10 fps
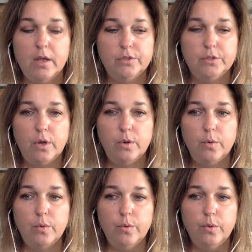
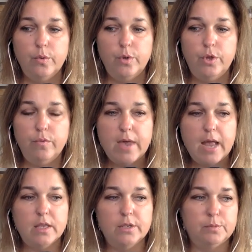So you've
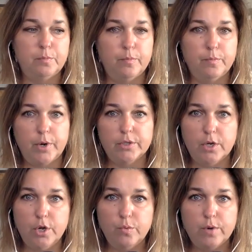got this
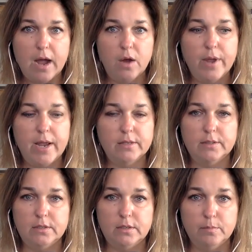person who now
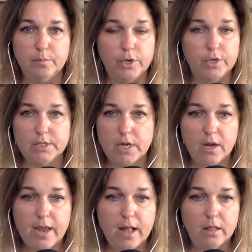has burned a ton
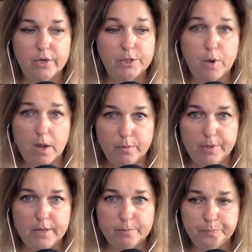of calories,
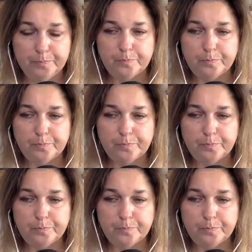probably